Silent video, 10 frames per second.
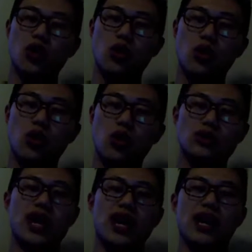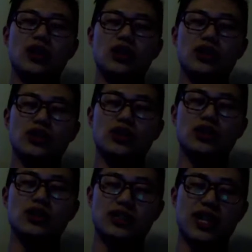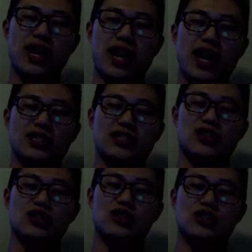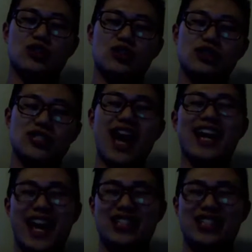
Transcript: cosine x sine